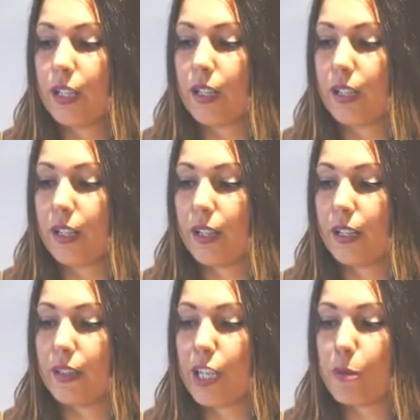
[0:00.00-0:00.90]

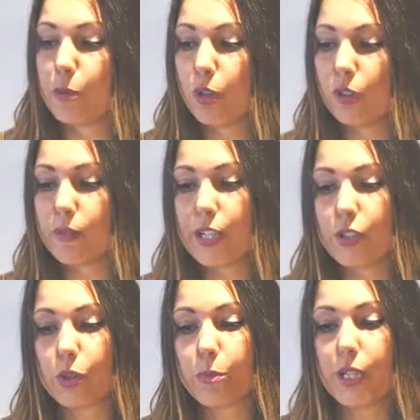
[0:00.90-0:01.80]
uh, they evolve by
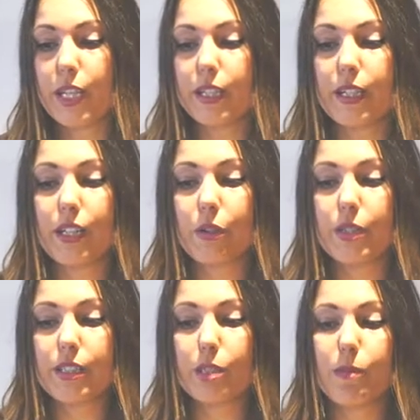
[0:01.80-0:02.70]
incorporating an
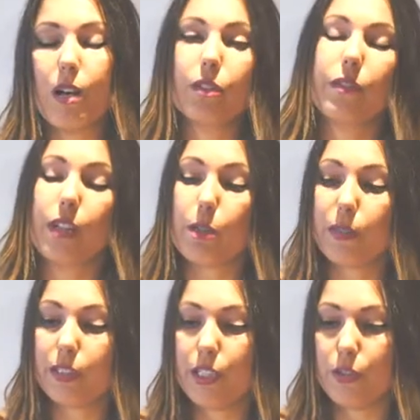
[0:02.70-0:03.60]
increasing amount of
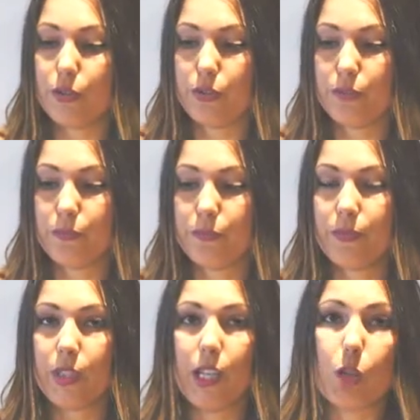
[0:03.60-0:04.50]
animal tissues.
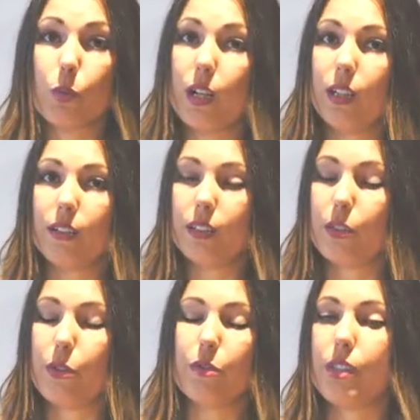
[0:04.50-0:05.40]
And well,
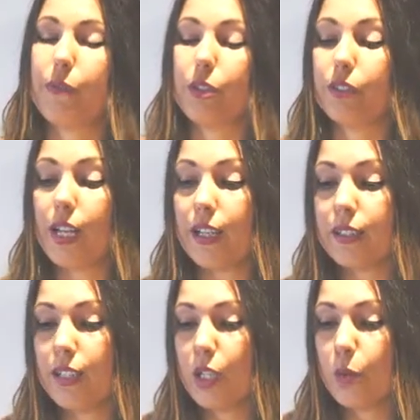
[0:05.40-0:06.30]
just after
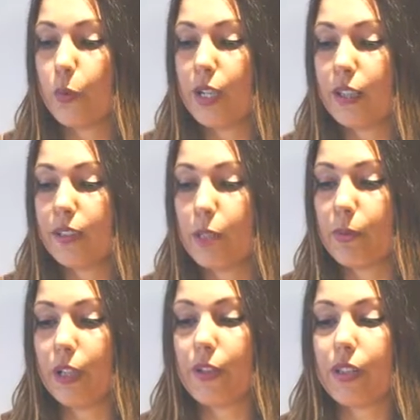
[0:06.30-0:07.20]
that, we, the
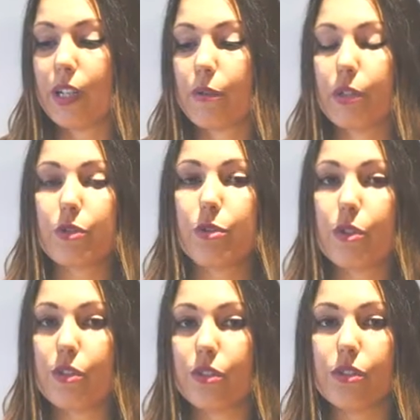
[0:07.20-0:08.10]
paleolithic
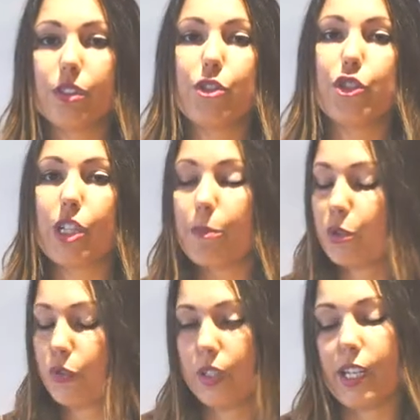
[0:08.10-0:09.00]
reconstructions
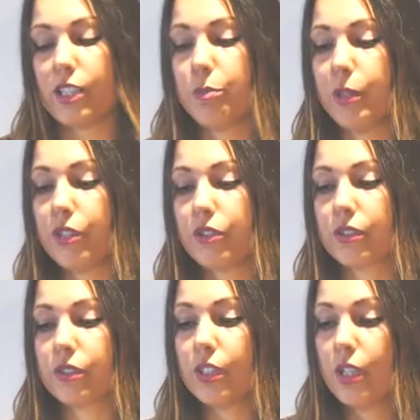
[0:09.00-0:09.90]
jump to the next
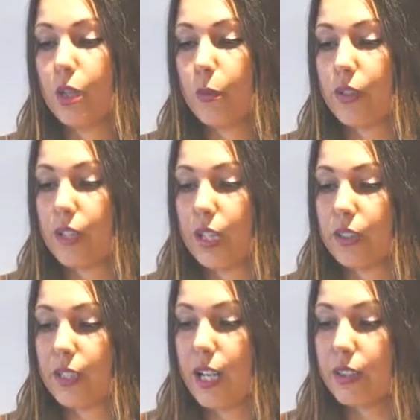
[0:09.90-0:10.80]
pictures without
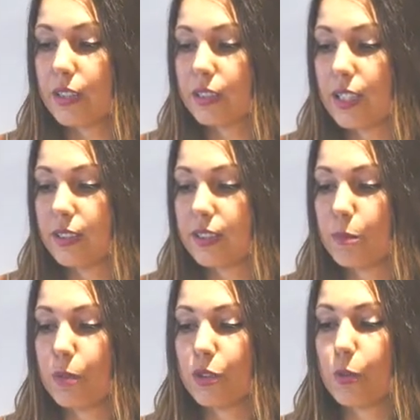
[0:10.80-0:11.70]
the Neanderthals,
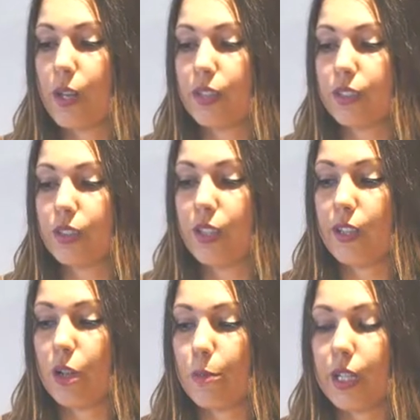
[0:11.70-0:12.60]
the most widely
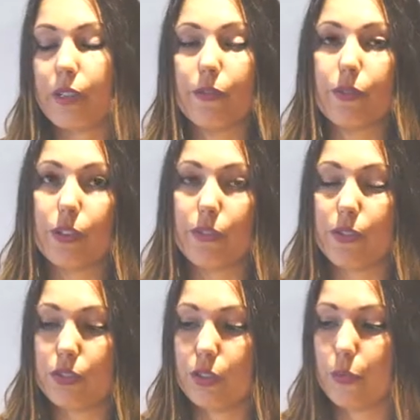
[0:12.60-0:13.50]
studied hominin in the
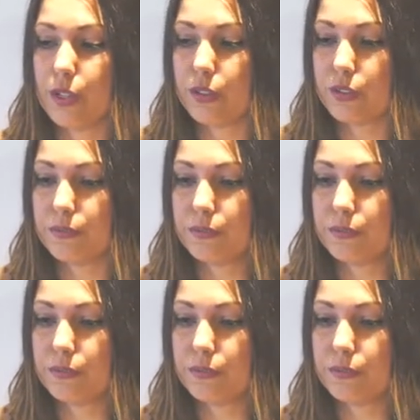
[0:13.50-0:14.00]
fossil record.